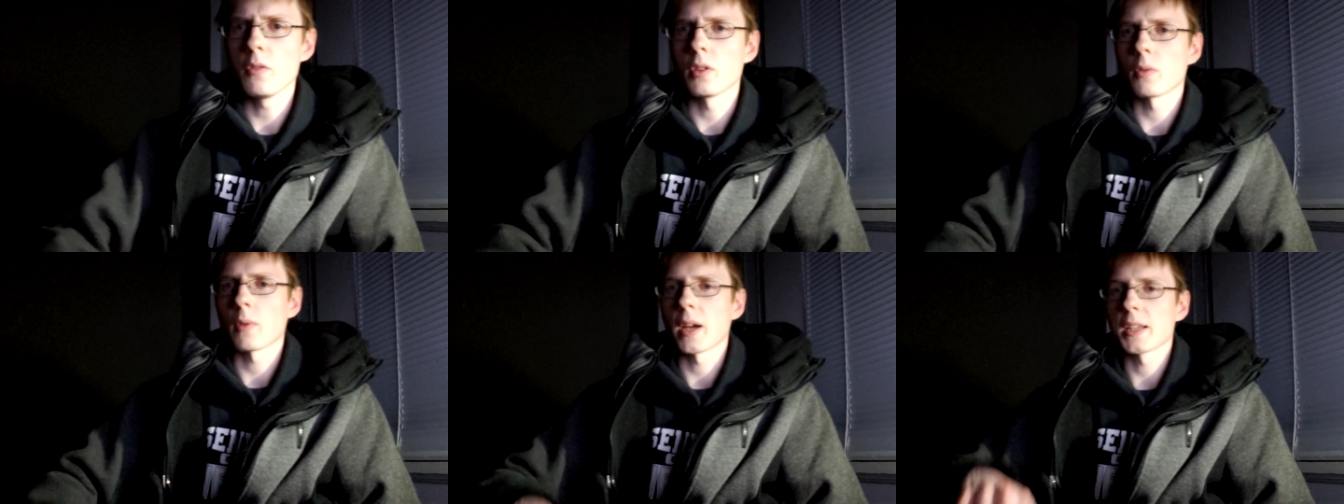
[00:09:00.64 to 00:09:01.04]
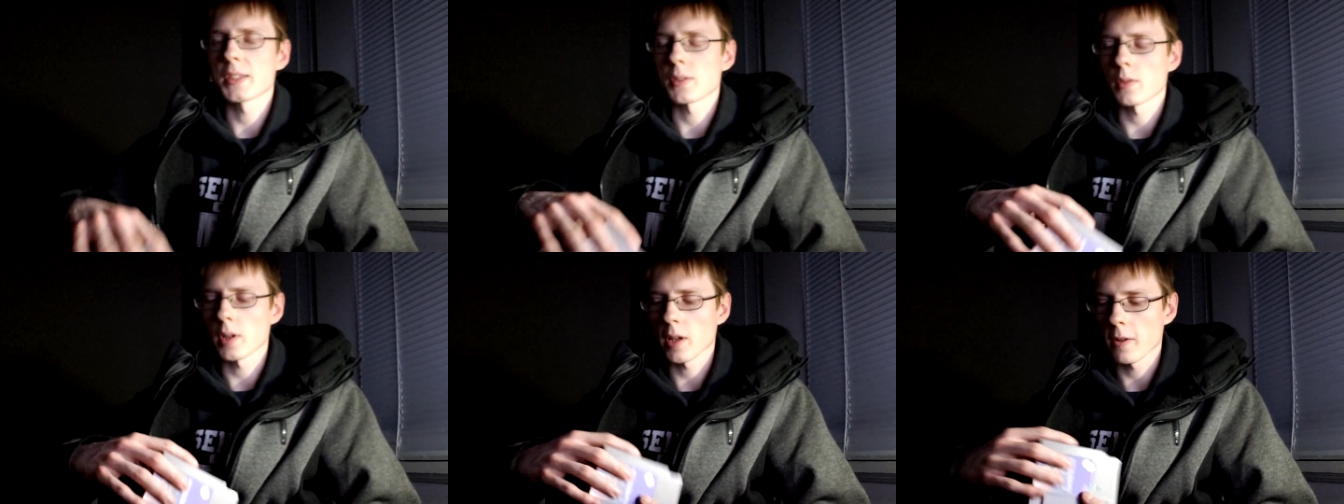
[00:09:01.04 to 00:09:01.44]
in a way,
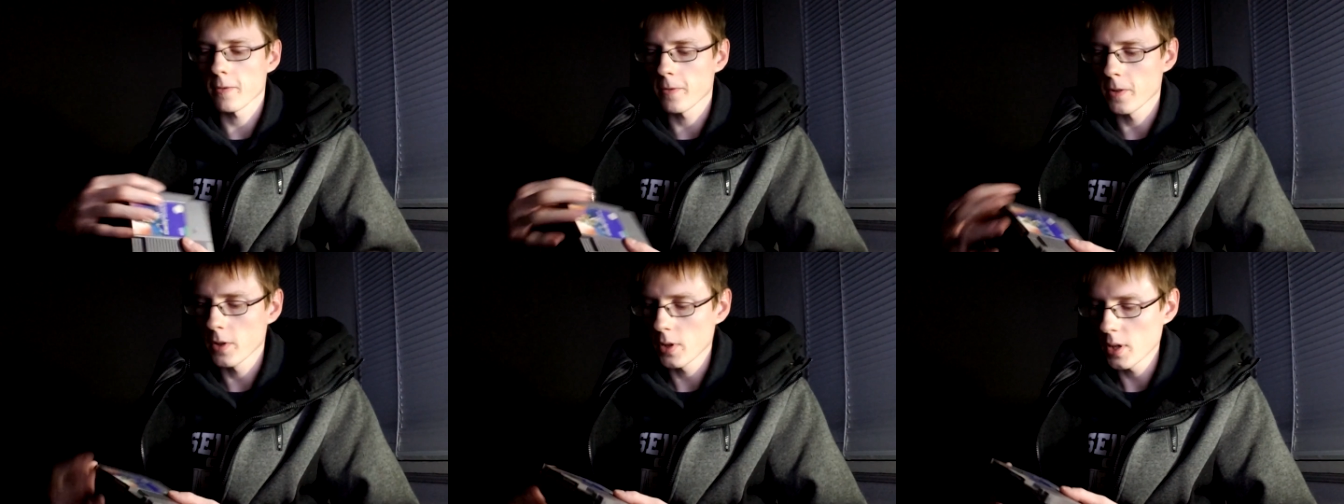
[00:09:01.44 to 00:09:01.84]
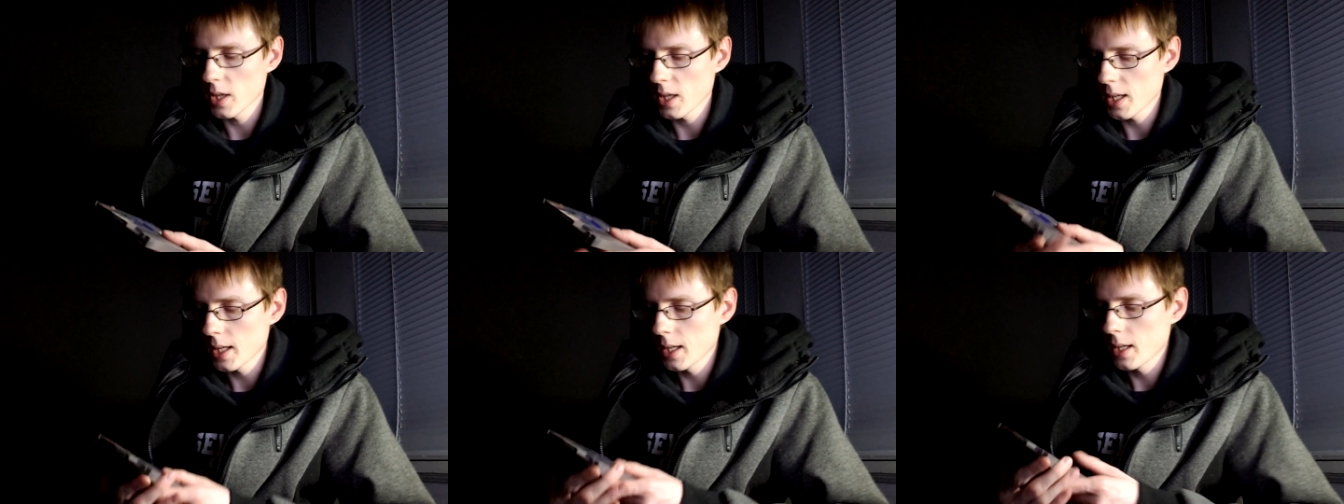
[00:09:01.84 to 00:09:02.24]
sort of.
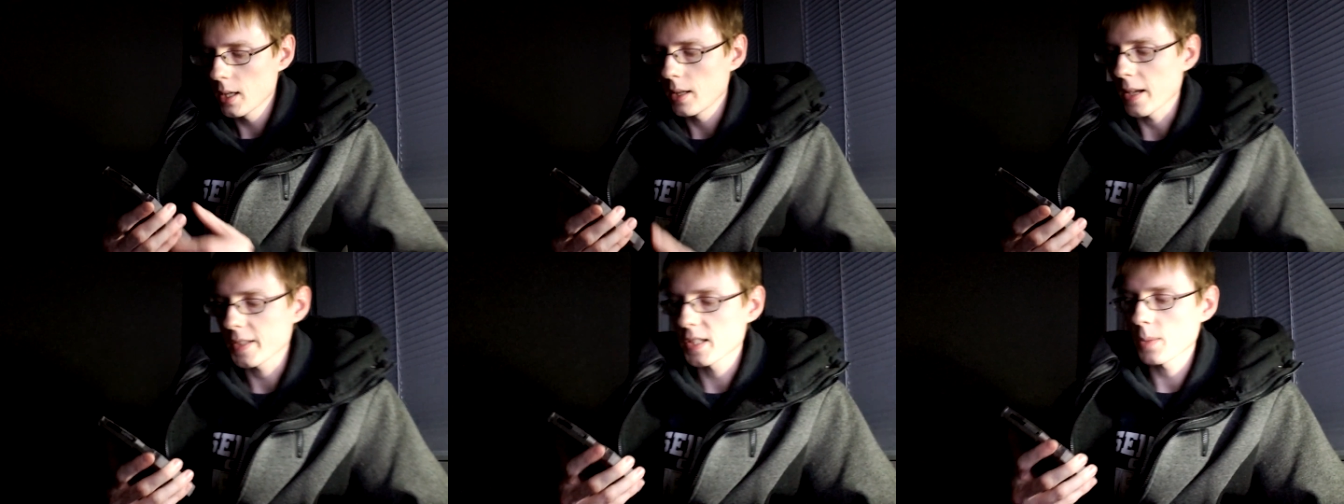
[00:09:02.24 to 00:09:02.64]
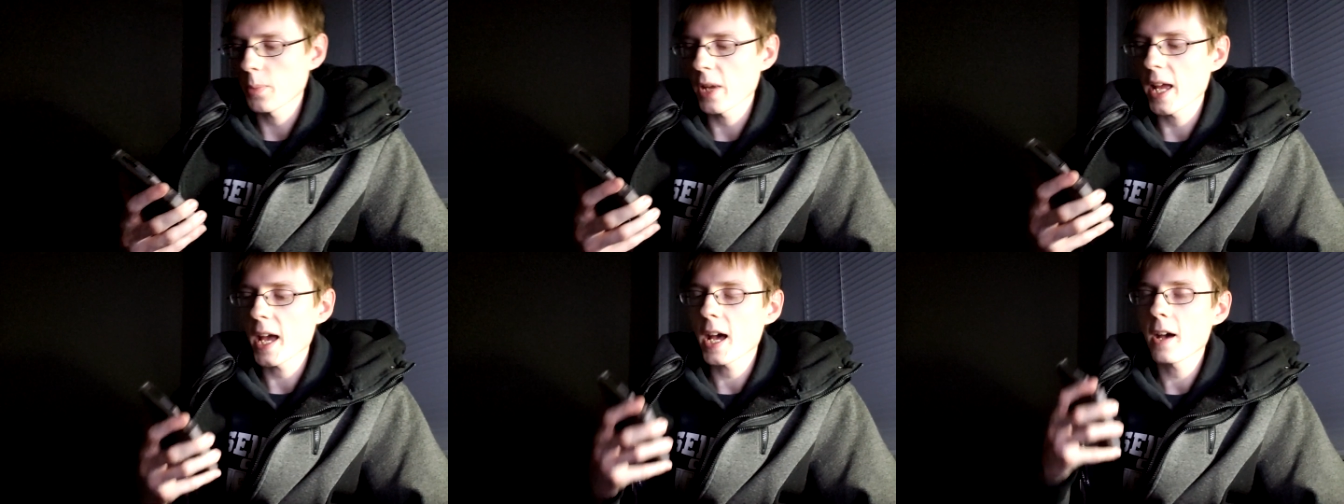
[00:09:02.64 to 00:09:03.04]
Next up
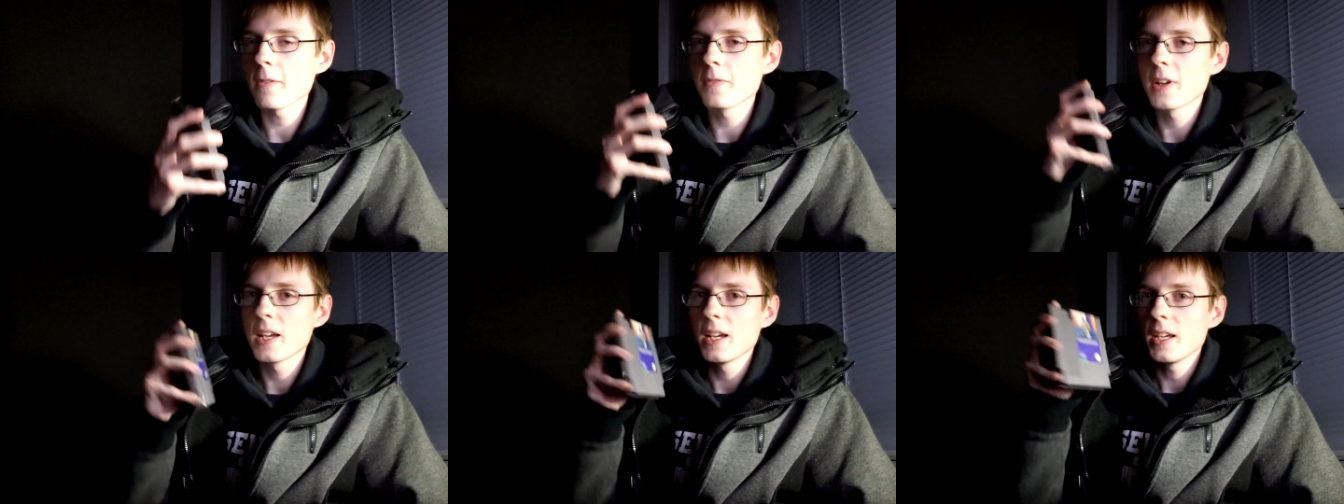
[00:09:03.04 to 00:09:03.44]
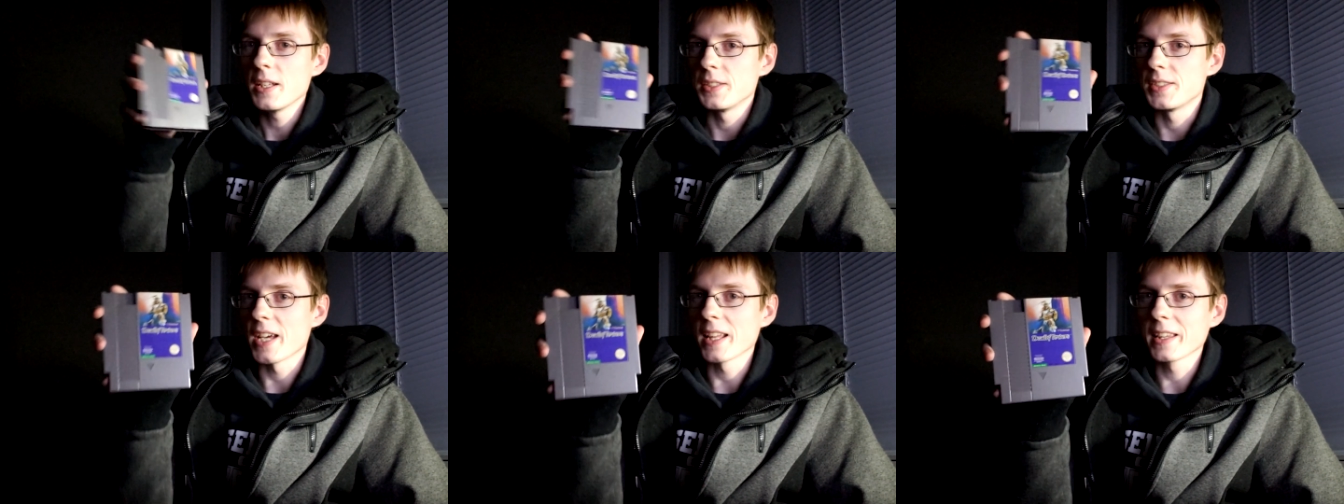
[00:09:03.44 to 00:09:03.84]
we have
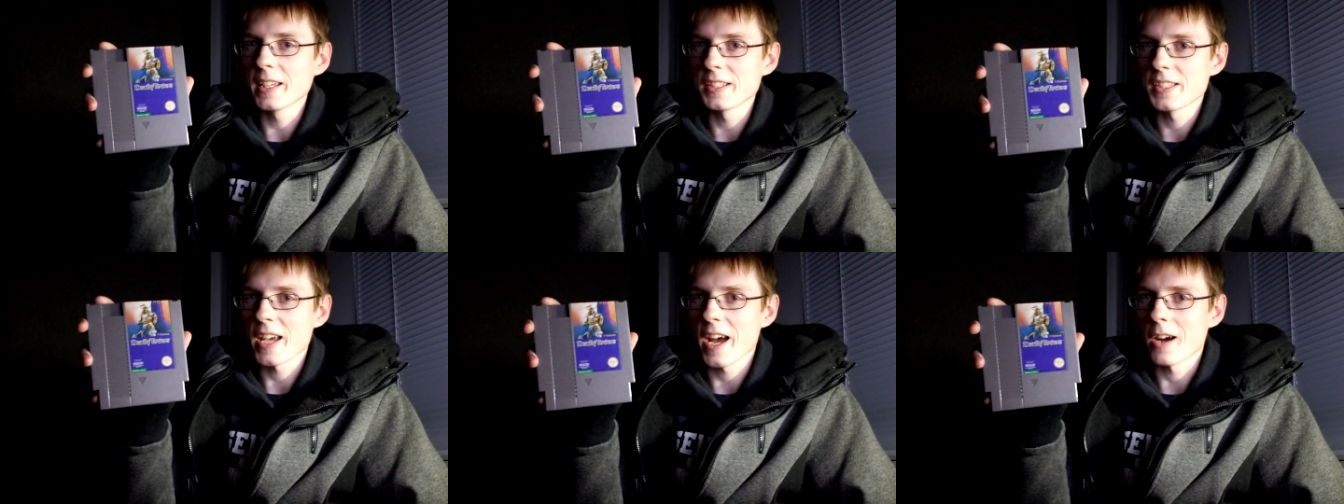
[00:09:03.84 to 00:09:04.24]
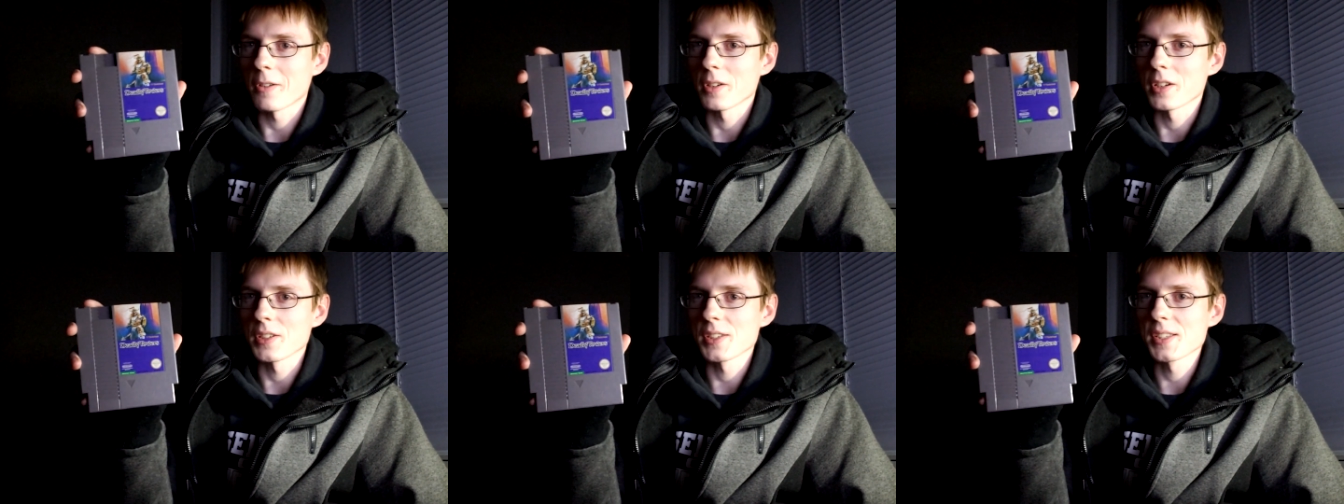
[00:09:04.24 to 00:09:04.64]
Deadly
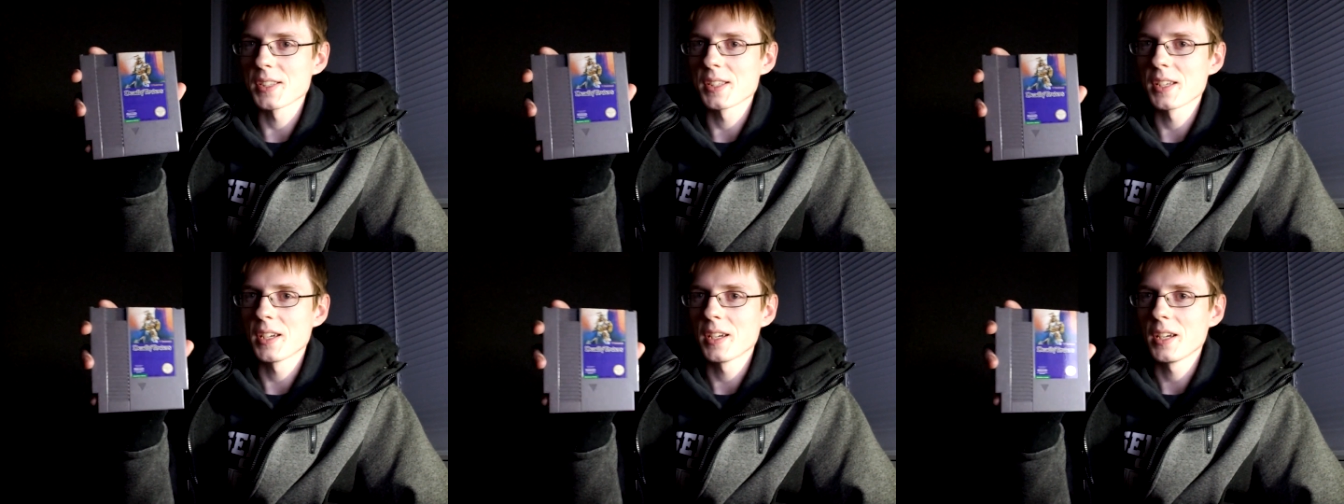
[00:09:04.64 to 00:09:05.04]
Towers.